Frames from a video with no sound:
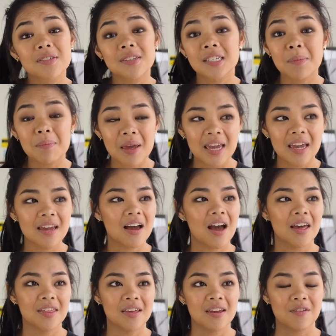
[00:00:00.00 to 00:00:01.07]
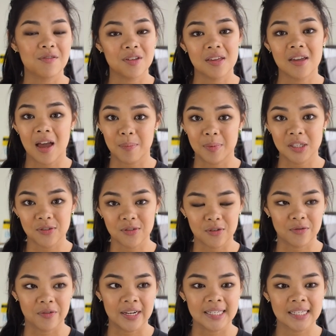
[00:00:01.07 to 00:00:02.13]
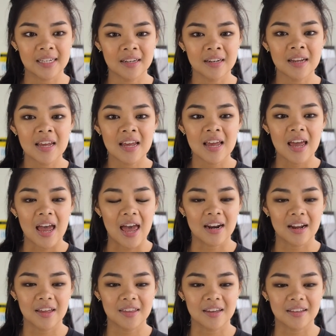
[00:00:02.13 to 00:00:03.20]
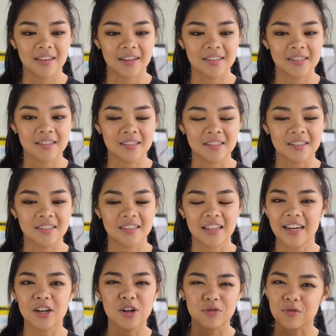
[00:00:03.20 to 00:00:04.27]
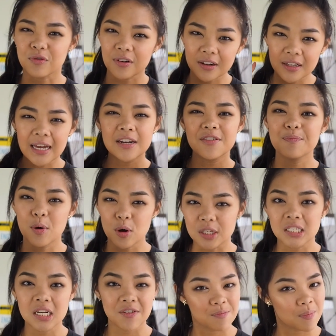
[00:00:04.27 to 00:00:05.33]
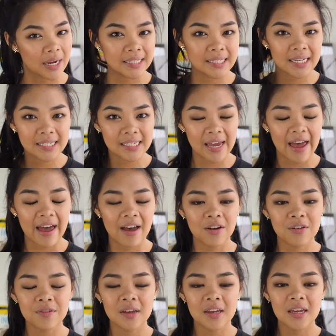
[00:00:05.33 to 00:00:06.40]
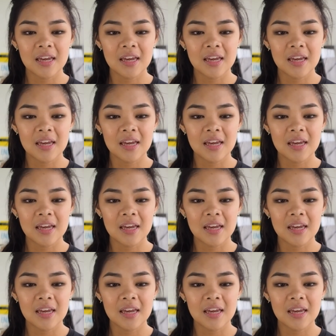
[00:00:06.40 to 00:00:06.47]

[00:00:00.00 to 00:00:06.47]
to me, I think everything happens for a reason, and I think that's a like kind of positive mindset to have,